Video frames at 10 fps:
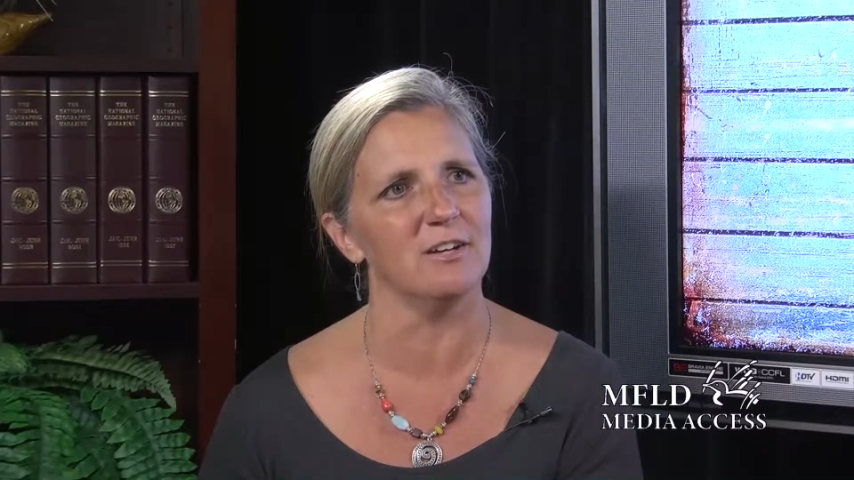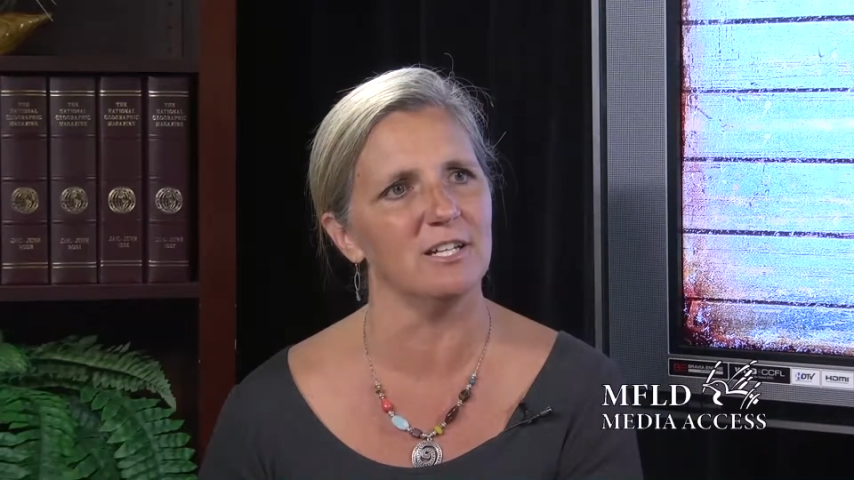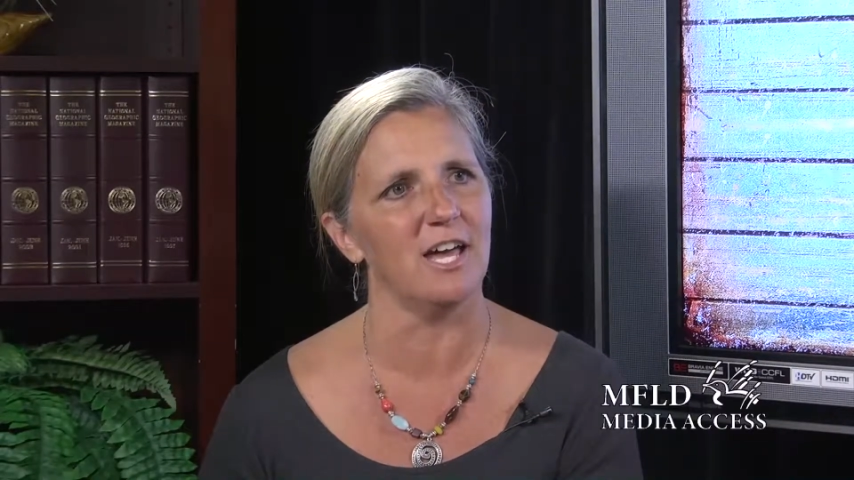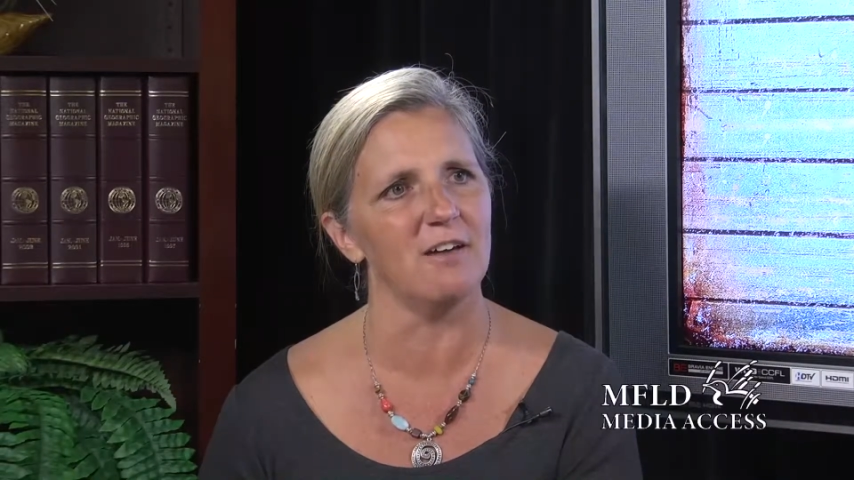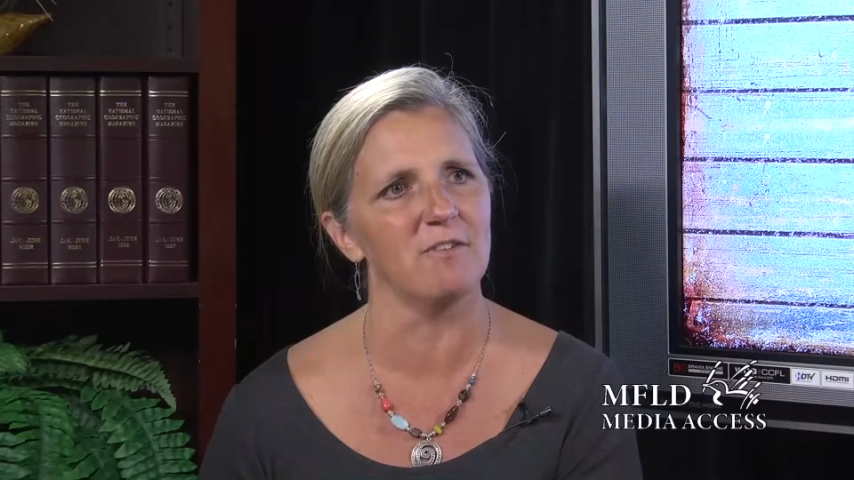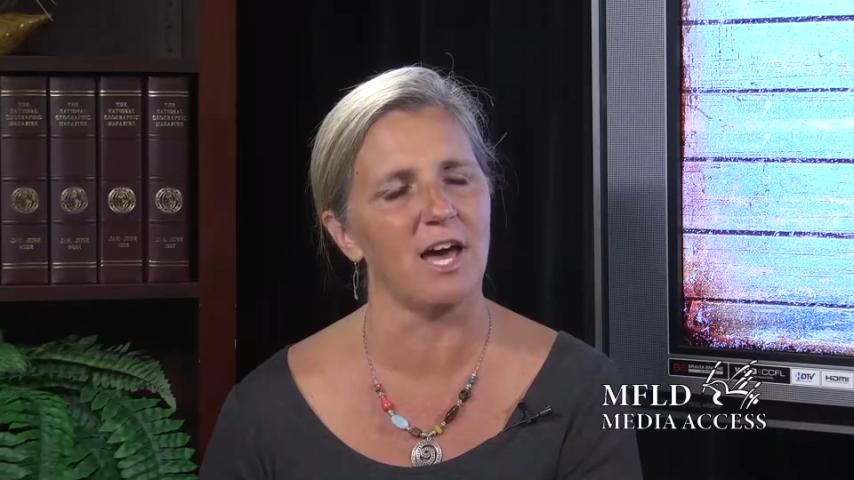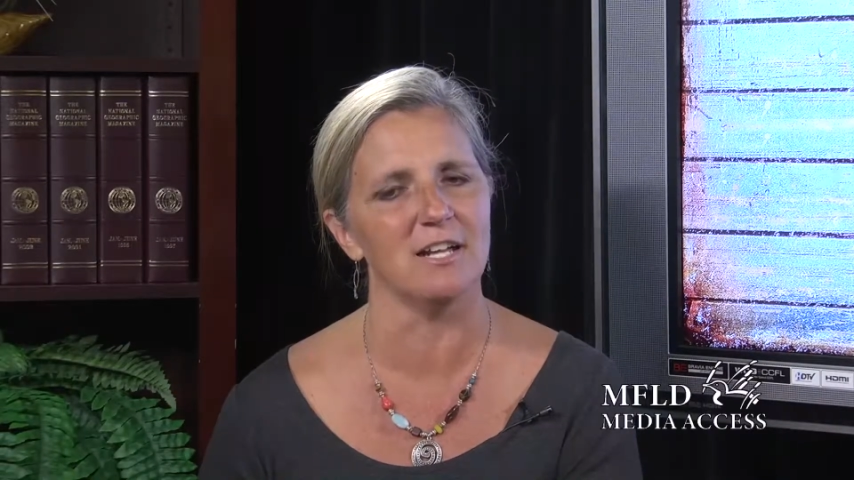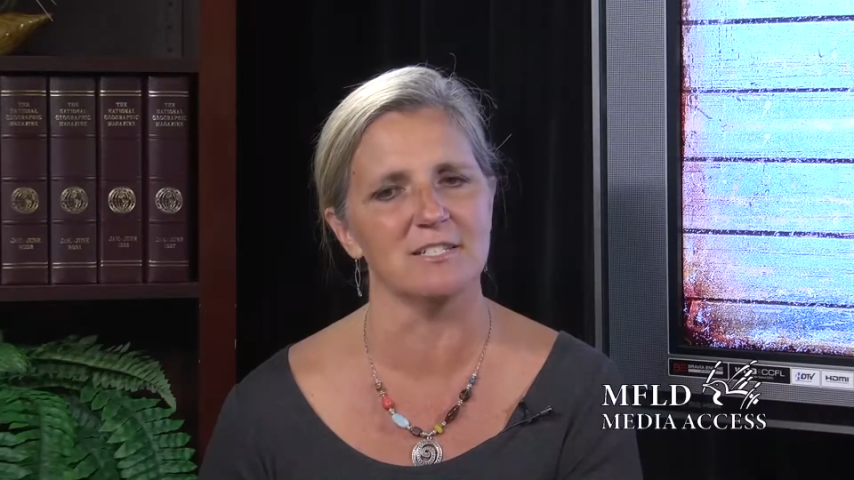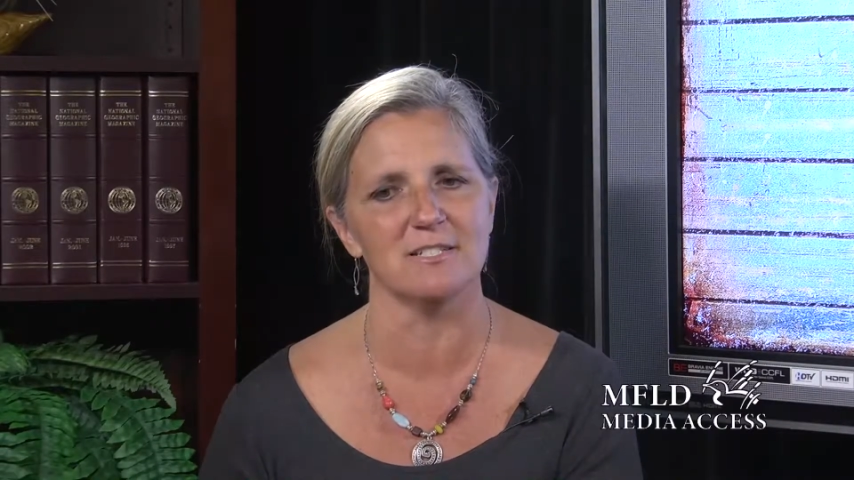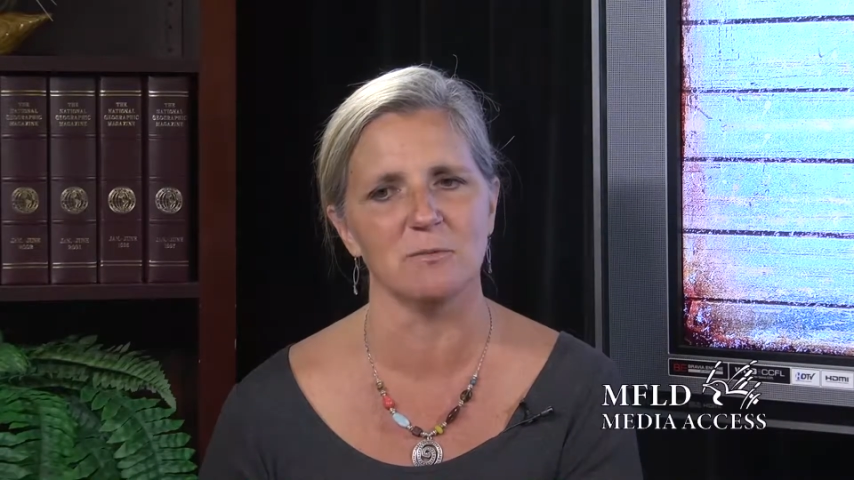And I've
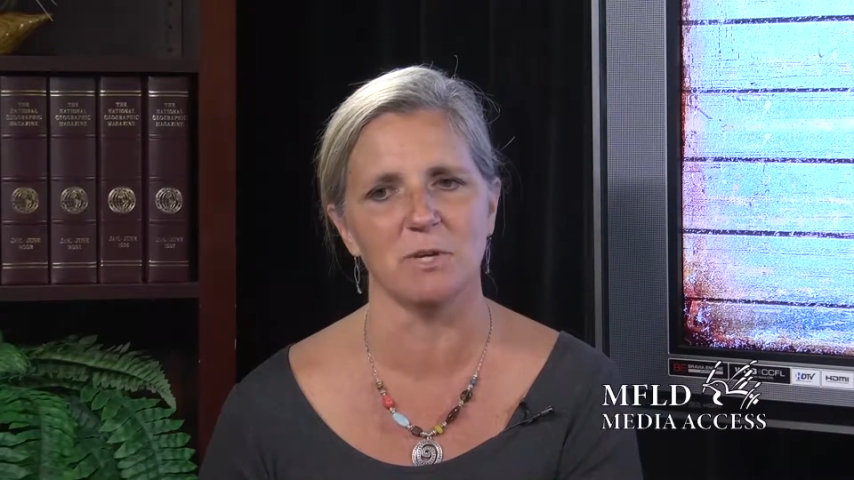got some